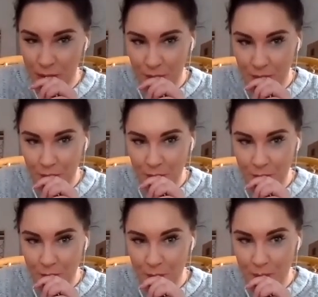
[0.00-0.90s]

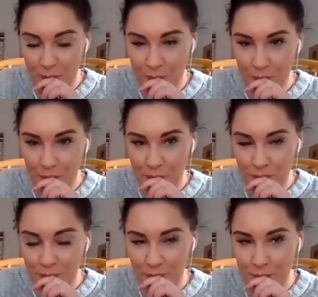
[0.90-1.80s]

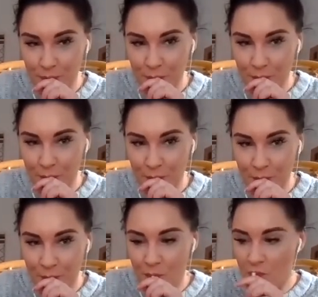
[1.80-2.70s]

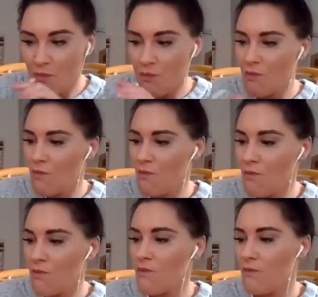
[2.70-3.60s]

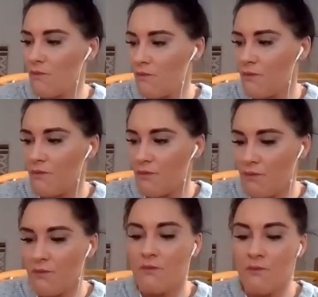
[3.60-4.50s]
[no speech]